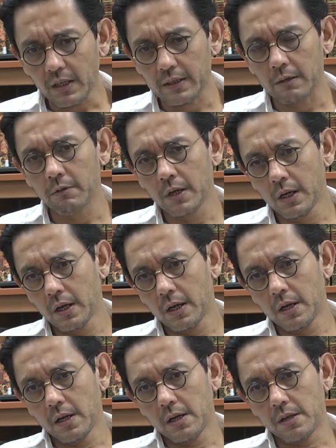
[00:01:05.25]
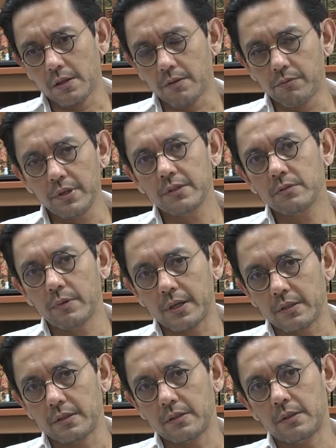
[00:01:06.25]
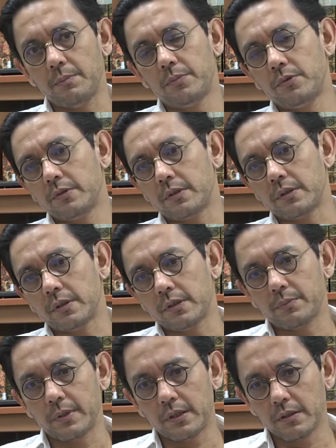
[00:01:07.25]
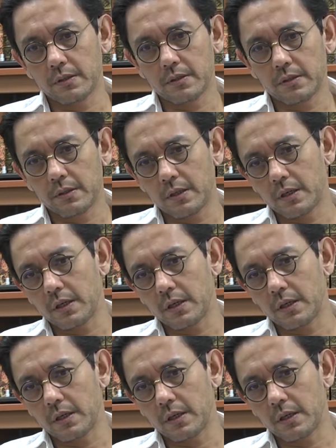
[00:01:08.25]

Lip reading: Now, the reason why this is important is because